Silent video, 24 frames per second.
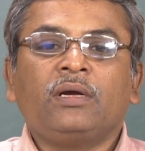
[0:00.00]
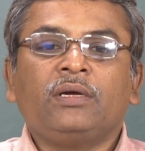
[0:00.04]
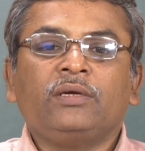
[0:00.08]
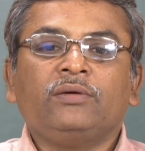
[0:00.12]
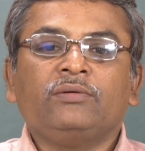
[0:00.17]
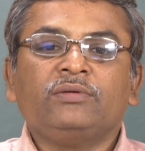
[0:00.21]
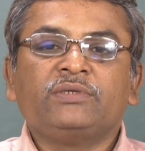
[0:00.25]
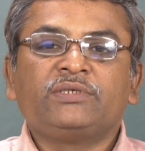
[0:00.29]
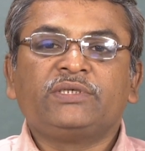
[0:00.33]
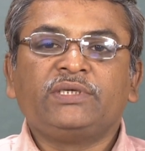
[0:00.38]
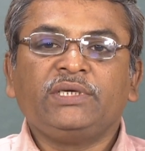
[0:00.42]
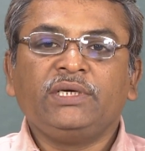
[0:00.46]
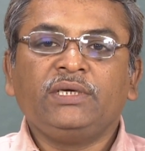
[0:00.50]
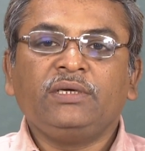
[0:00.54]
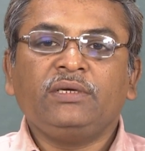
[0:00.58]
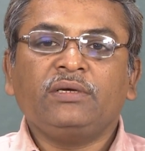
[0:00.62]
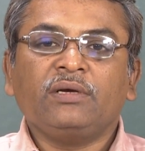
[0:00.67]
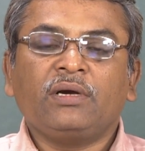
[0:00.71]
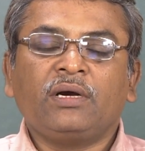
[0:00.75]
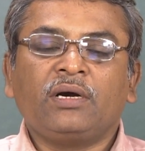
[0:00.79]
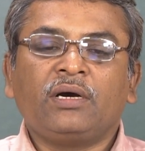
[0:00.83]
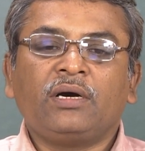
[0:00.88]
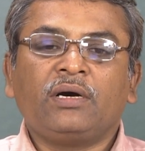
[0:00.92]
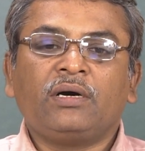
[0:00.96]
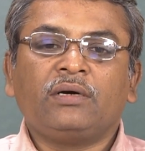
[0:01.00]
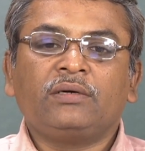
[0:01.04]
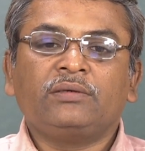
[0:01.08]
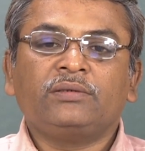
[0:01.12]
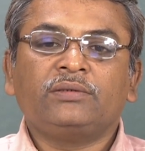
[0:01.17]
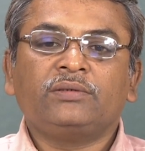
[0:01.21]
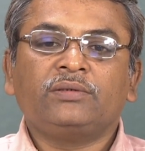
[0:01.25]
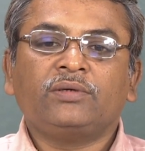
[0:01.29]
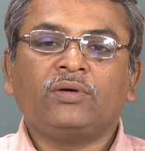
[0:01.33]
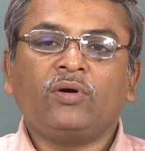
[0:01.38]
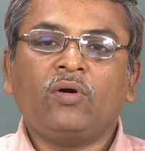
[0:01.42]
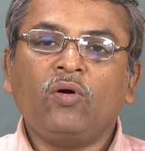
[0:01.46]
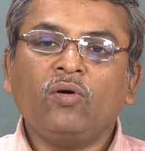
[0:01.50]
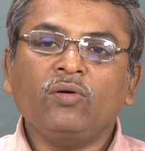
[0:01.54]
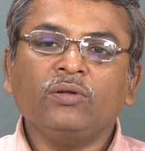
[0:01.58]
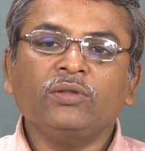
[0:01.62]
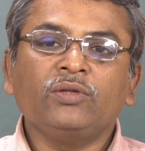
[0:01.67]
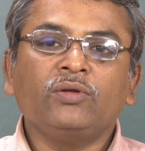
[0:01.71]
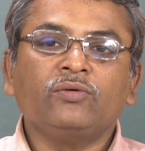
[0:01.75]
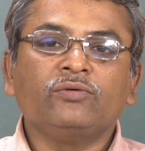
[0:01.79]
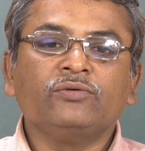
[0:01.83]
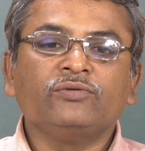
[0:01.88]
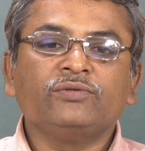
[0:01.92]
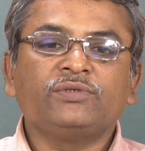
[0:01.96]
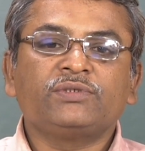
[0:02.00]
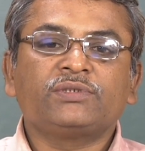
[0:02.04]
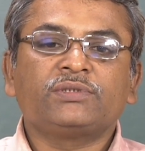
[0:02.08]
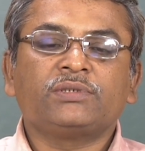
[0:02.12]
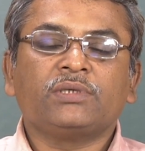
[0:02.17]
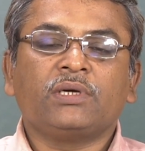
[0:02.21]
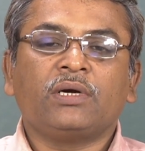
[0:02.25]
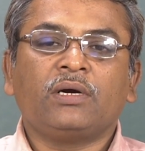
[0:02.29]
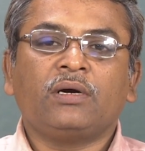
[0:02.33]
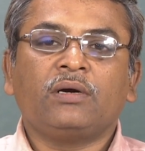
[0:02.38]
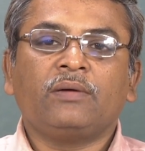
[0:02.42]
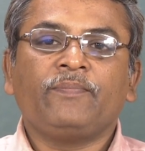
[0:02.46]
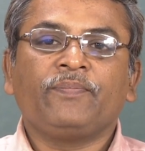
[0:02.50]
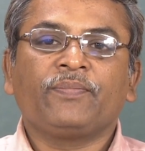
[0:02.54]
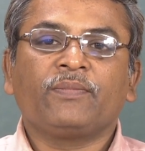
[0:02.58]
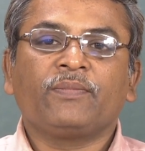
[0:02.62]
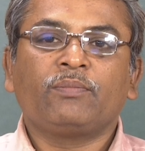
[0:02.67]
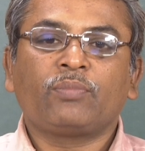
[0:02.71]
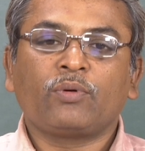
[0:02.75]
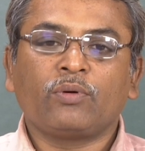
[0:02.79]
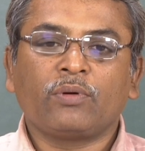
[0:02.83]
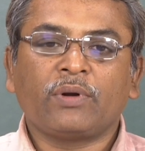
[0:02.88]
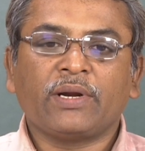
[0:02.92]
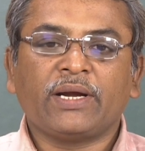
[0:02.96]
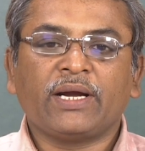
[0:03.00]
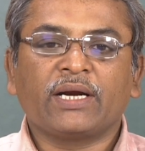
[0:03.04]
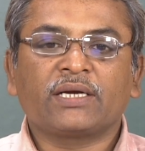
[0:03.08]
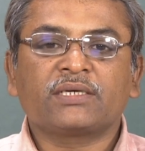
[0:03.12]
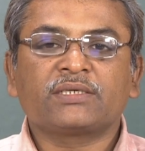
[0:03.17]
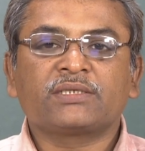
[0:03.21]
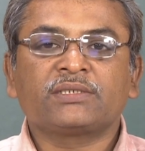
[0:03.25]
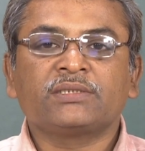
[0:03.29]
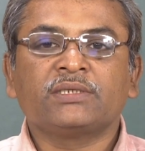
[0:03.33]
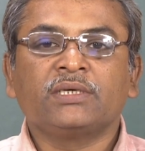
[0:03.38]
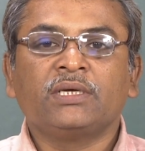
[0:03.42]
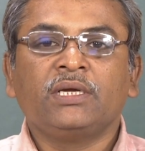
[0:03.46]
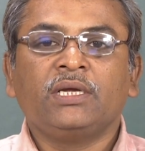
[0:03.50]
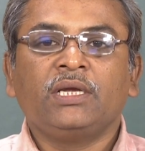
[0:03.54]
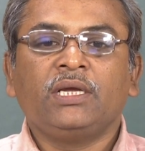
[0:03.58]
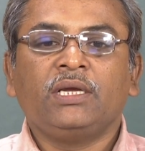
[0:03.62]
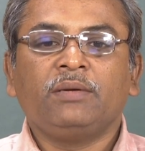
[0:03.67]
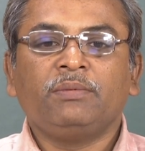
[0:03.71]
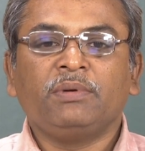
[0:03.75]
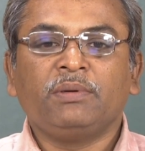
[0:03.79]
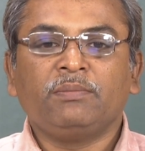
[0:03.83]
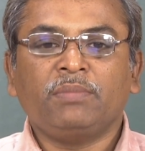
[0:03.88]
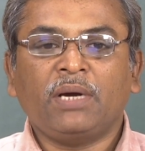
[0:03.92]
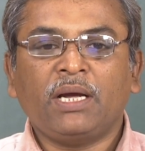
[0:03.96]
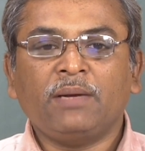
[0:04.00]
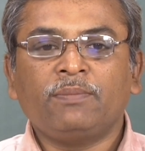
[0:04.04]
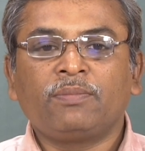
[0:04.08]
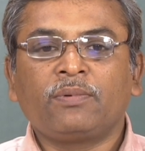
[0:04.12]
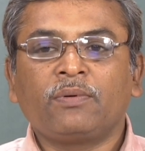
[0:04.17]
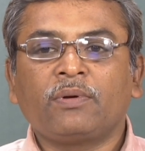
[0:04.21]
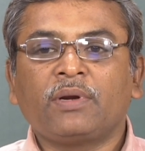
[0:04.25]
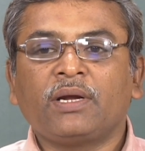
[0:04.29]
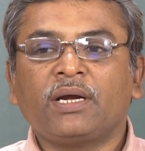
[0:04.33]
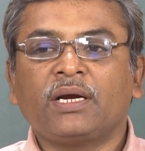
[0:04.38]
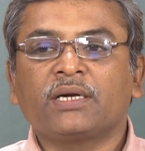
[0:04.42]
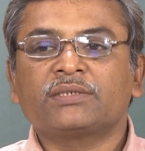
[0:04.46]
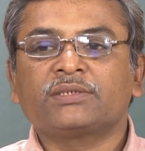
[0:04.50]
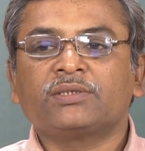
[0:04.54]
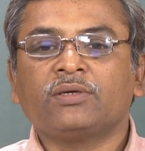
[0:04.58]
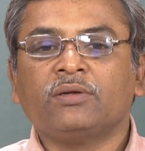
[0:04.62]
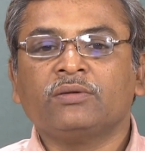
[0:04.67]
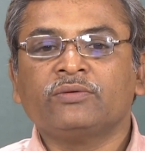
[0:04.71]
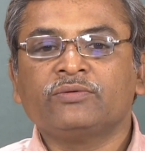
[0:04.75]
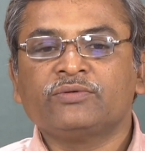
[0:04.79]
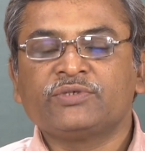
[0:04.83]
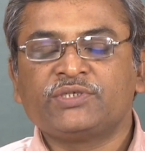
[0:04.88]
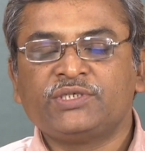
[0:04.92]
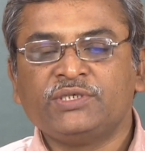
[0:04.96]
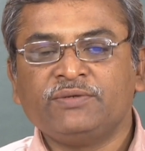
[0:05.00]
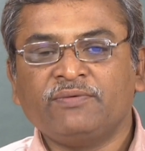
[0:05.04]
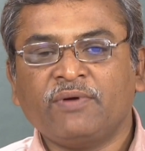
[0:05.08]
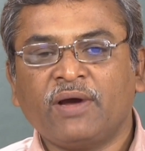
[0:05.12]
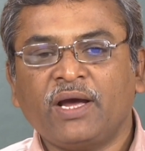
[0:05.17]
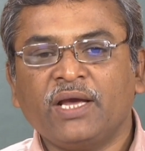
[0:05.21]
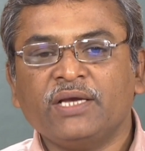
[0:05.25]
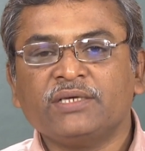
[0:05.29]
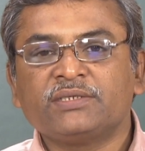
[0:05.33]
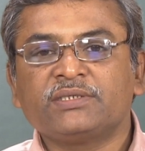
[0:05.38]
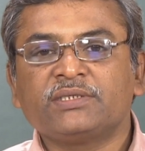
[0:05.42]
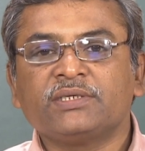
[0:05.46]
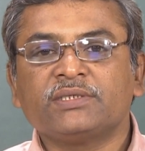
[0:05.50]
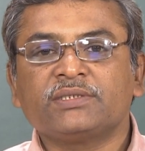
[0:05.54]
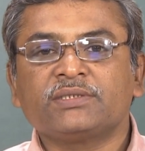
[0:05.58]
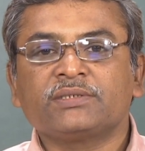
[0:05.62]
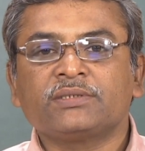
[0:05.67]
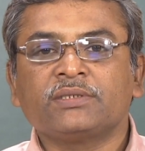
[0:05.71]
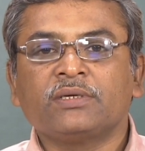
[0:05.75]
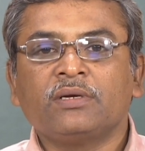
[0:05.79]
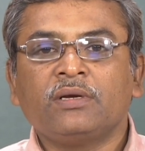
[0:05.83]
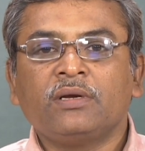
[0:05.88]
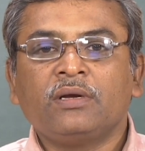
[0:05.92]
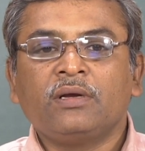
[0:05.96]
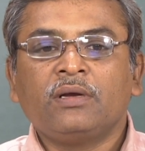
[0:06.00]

You will see all those uh, products even byproducts all those devices